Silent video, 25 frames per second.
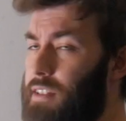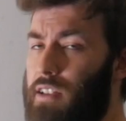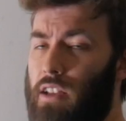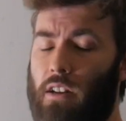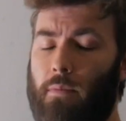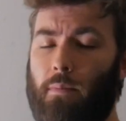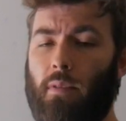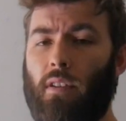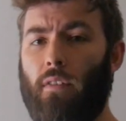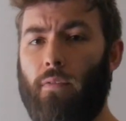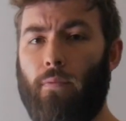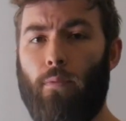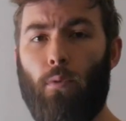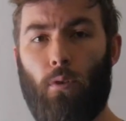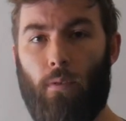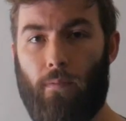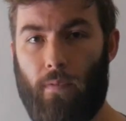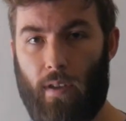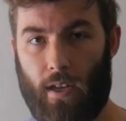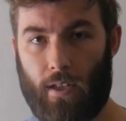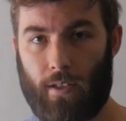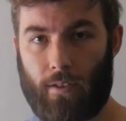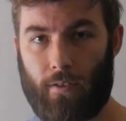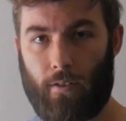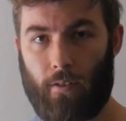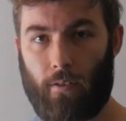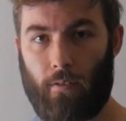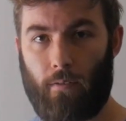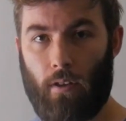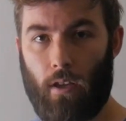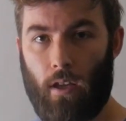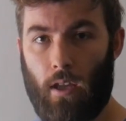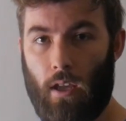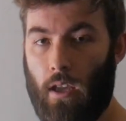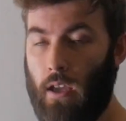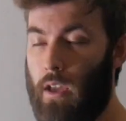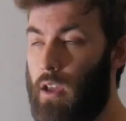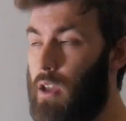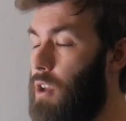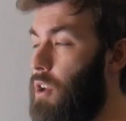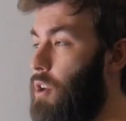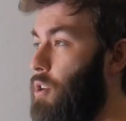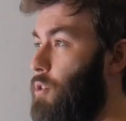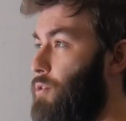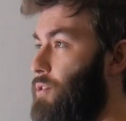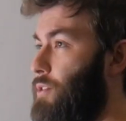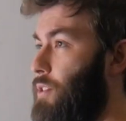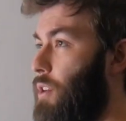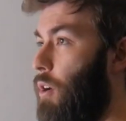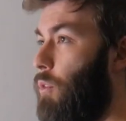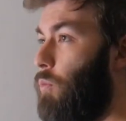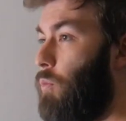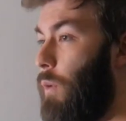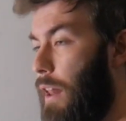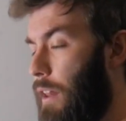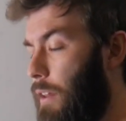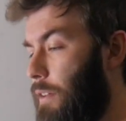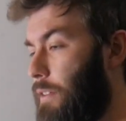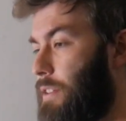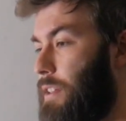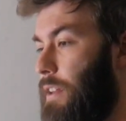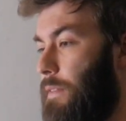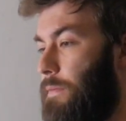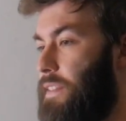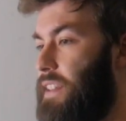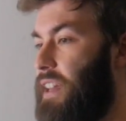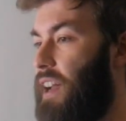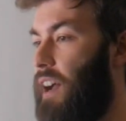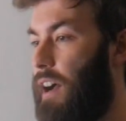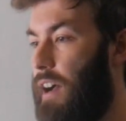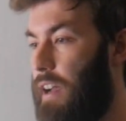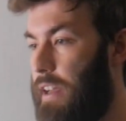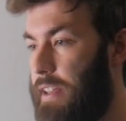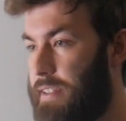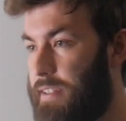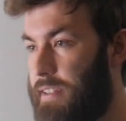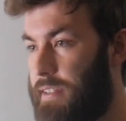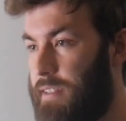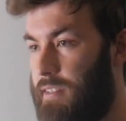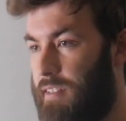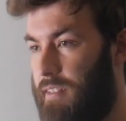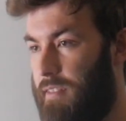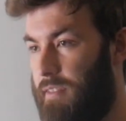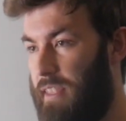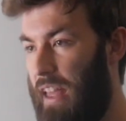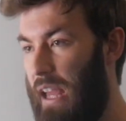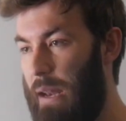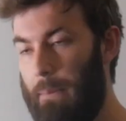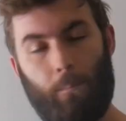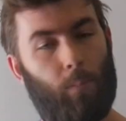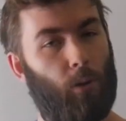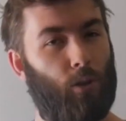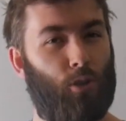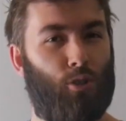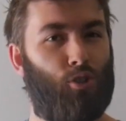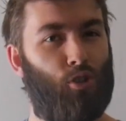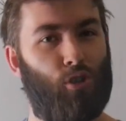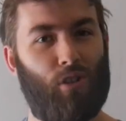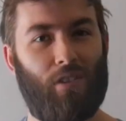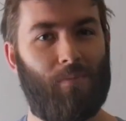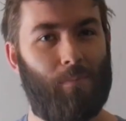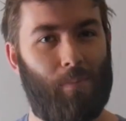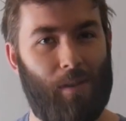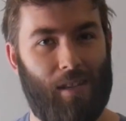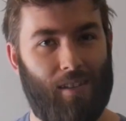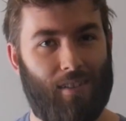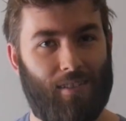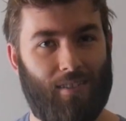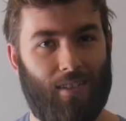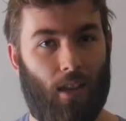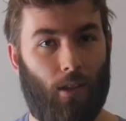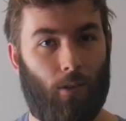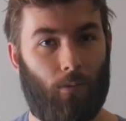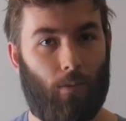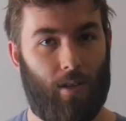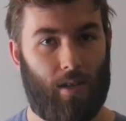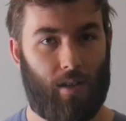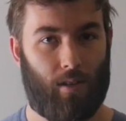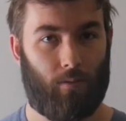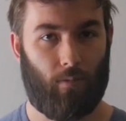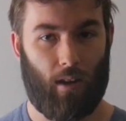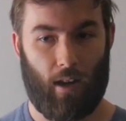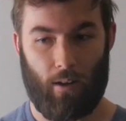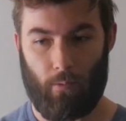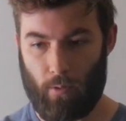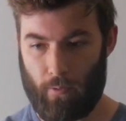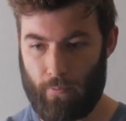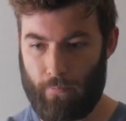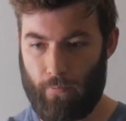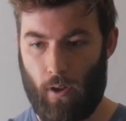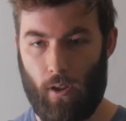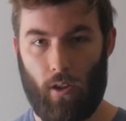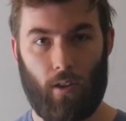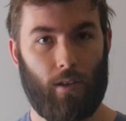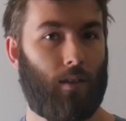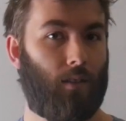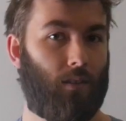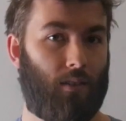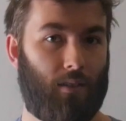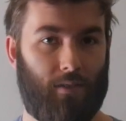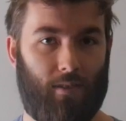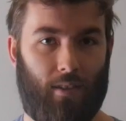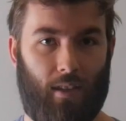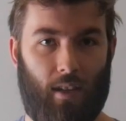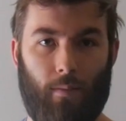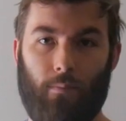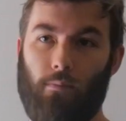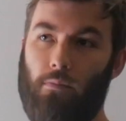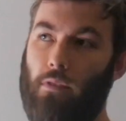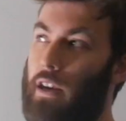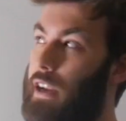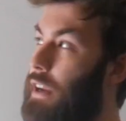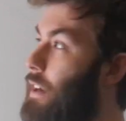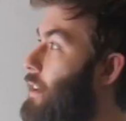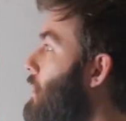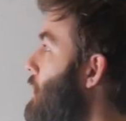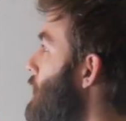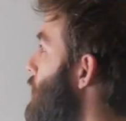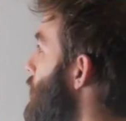is going to be a four vector. So relative to us, that book shouldn't be accelerating, right? We're falling at the same rate.